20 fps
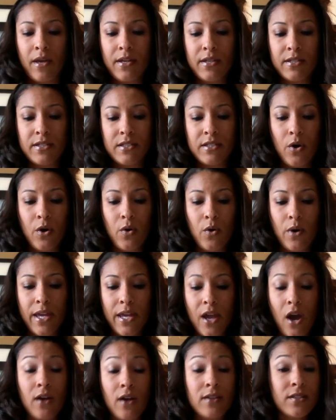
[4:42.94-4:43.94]
So
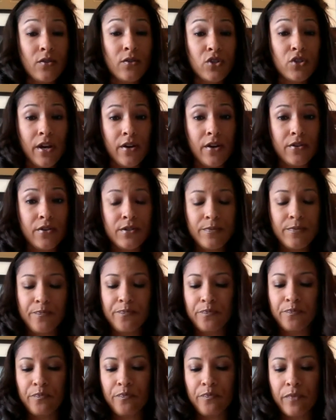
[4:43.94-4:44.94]
he also shares
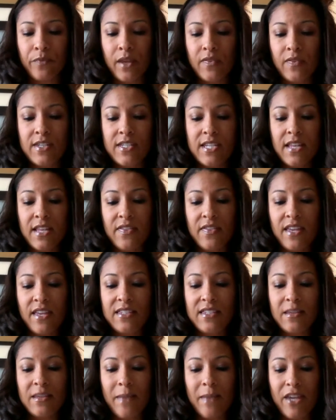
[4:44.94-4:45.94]
the 10
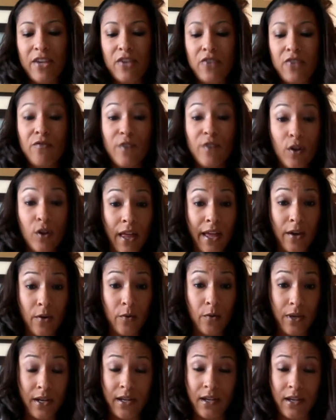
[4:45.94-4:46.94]
things that make you feel like
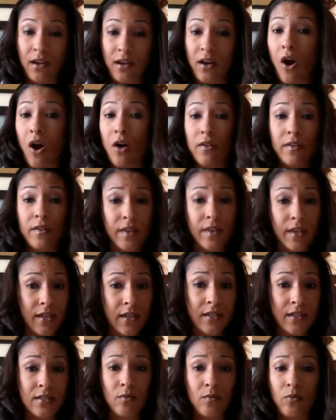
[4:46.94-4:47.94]
quitting. And all of
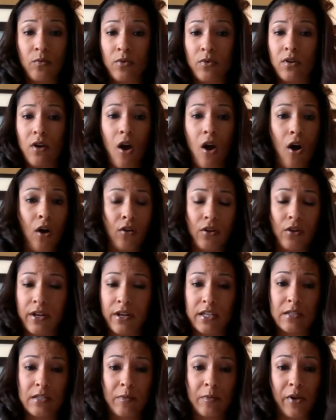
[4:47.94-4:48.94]
these we're all going to
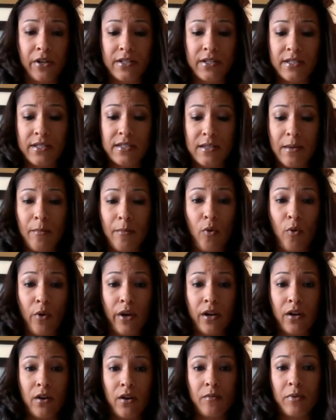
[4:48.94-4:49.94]
experience at some
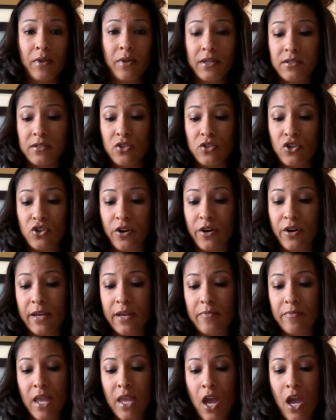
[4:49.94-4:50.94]
point in our Plexus
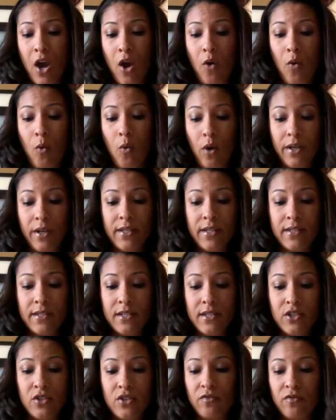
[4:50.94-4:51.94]
journey. One is
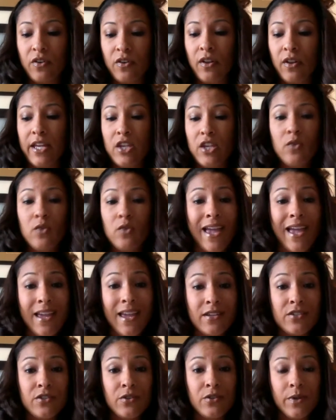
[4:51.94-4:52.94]
that you feel like you
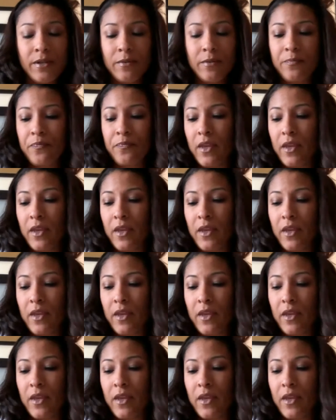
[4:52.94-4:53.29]
can't do it.